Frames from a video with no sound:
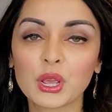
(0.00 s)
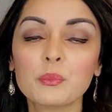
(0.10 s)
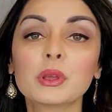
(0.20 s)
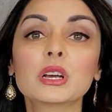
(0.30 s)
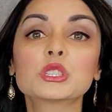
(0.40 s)

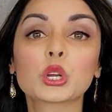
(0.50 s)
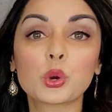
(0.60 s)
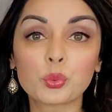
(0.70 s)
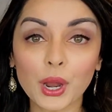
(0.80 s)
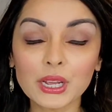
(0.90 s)
because
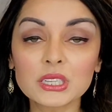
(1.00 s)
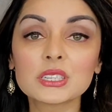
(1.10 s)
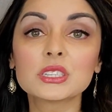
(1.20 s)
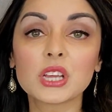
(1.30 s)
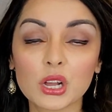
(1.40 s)

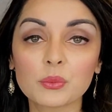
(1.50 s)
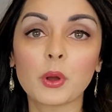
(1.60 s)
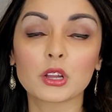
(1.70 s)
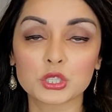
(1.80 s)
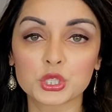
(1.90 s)
correct tongue
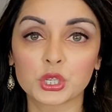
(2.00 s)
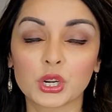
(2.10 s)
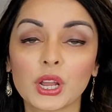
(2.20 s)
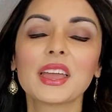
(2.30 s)
posture